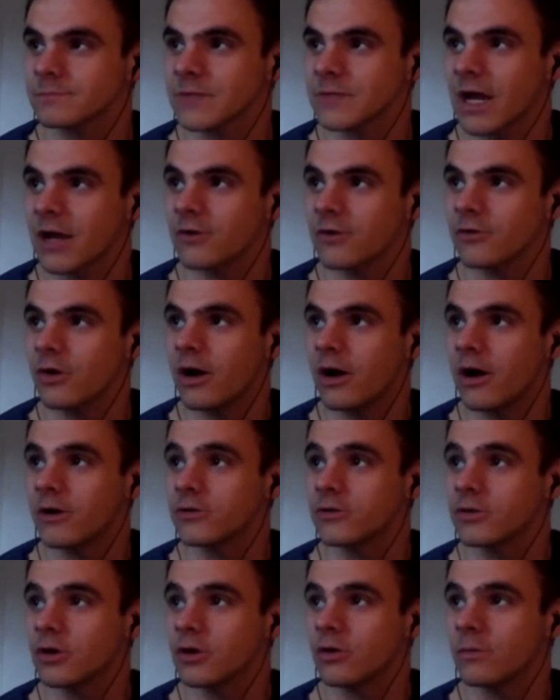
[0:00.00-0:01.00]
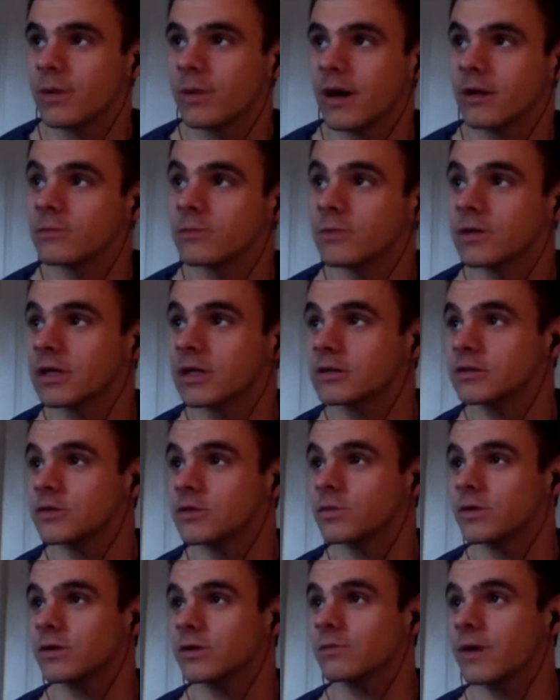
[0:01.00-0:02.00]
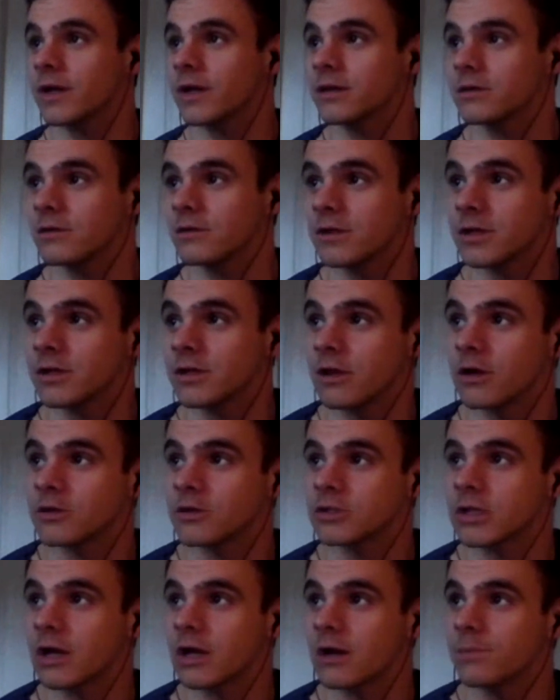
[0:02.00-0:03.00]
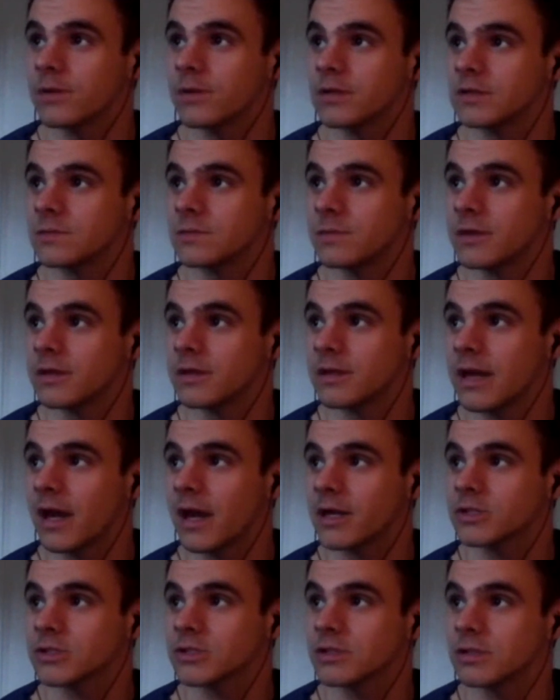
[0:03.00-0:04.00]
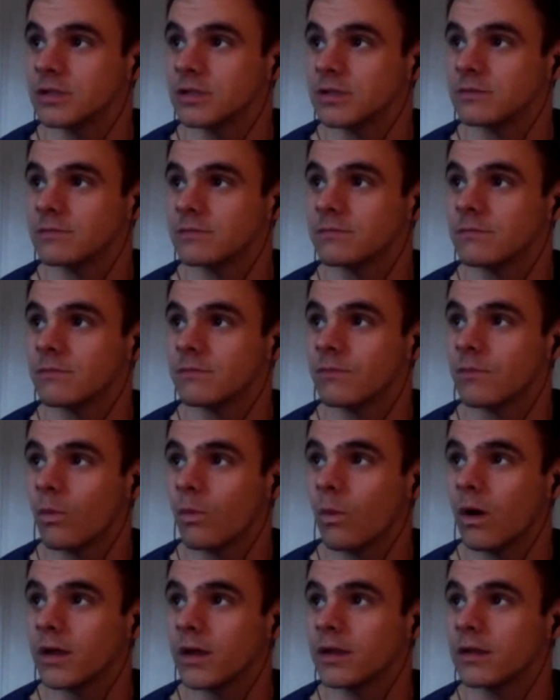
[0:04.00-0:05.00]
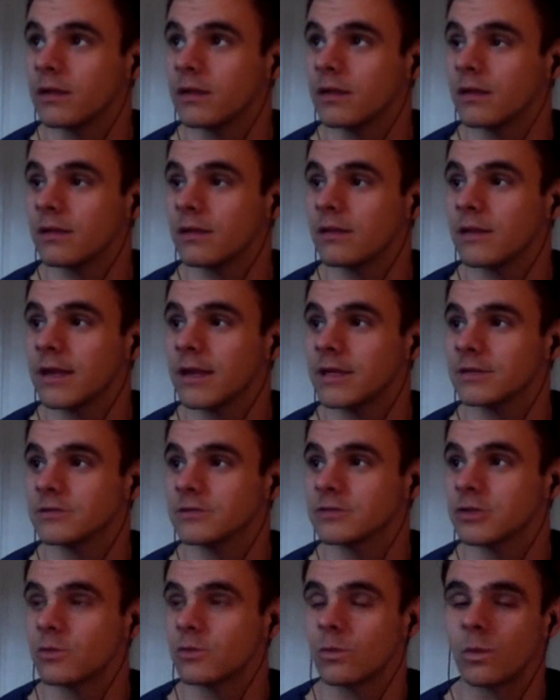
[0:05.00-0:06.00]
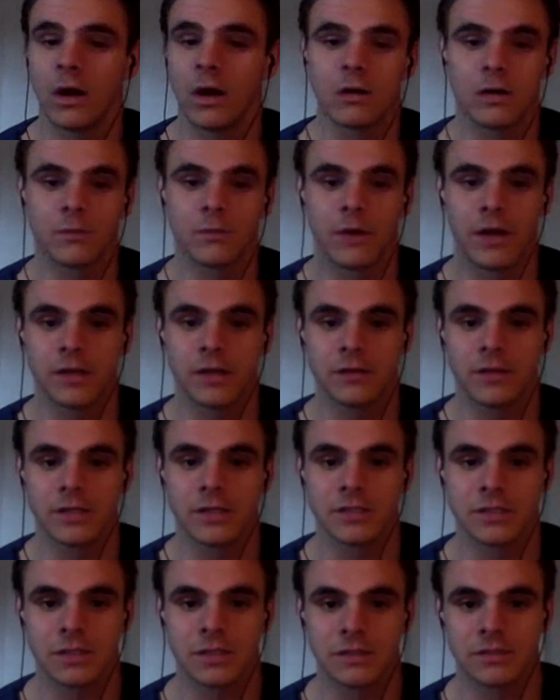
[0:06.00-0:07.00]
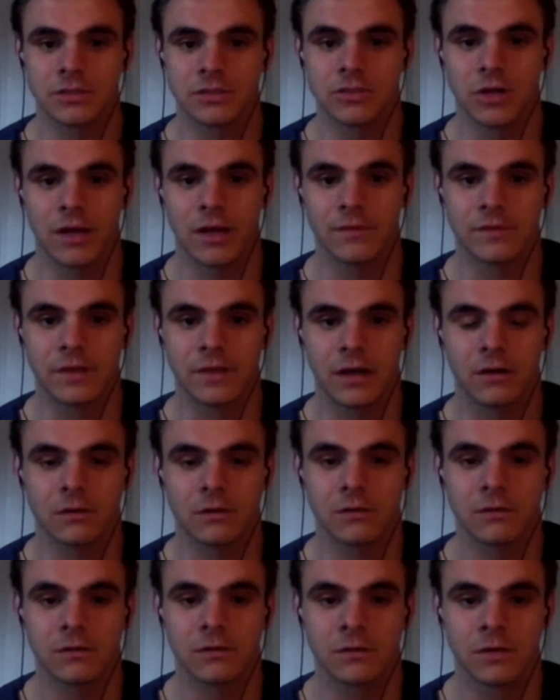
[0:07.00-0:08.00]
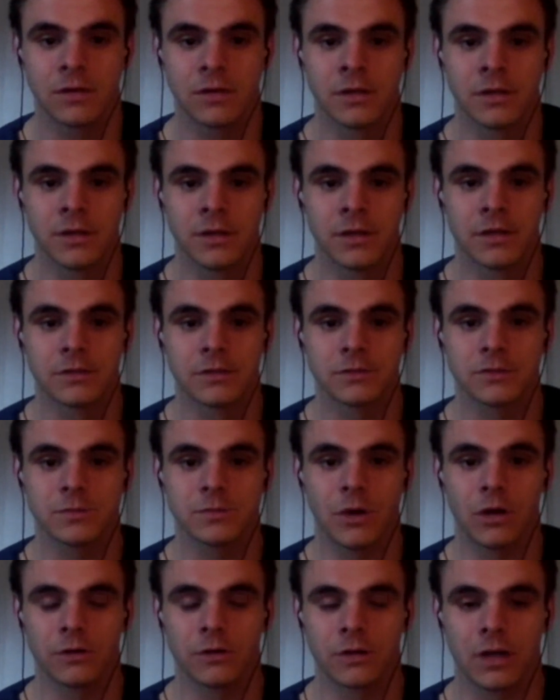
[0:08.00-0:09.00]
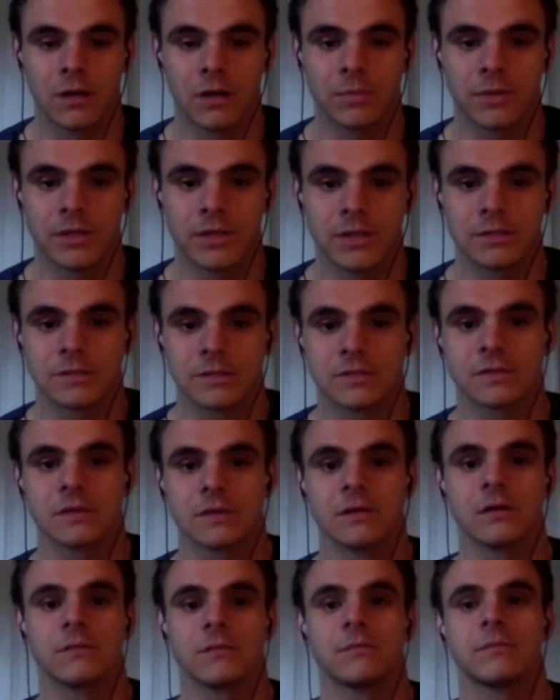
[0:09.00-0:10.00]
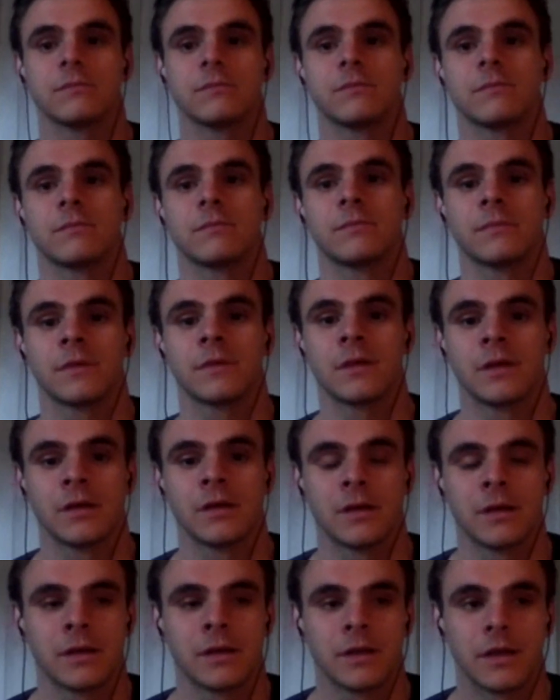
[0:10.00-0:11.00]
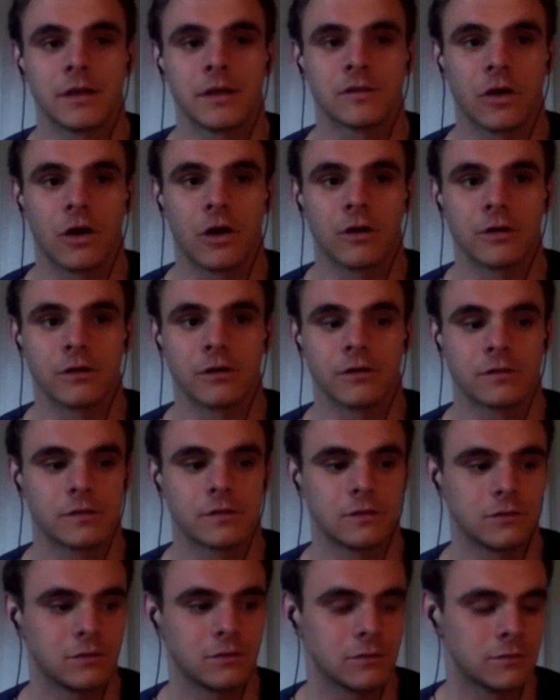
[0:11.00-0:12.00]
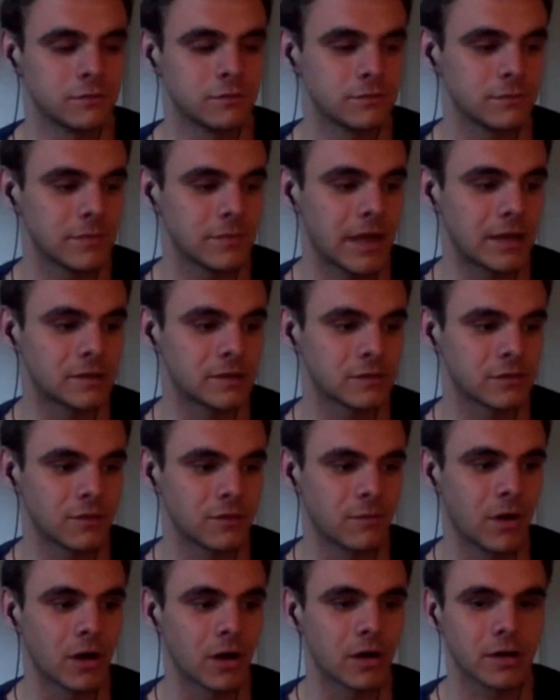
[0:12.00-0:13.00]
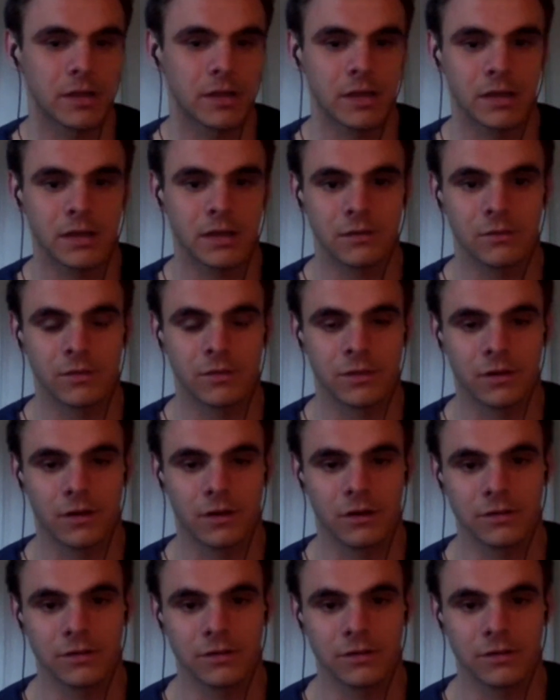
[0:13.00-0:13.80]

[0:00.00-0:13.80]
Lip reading: I don't know how you go about it because you want to regulate large companies, but they should welcome regulation because it drives out smaller companies. It's harder to enter the market with